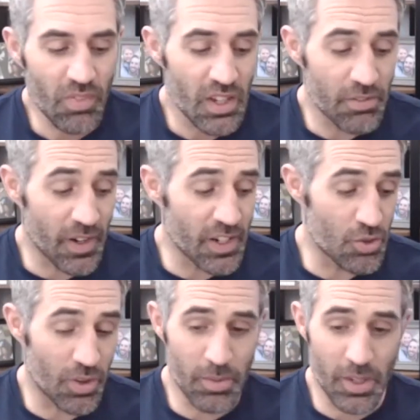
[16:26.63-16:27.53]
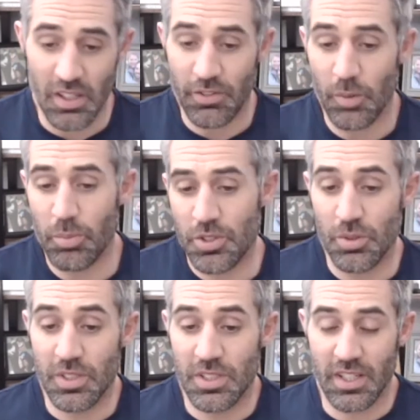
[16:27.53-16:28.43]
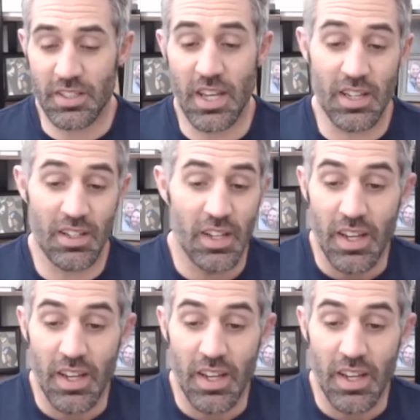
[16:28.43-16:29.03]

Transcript: If I enjoy myself, I'll pursue a second date.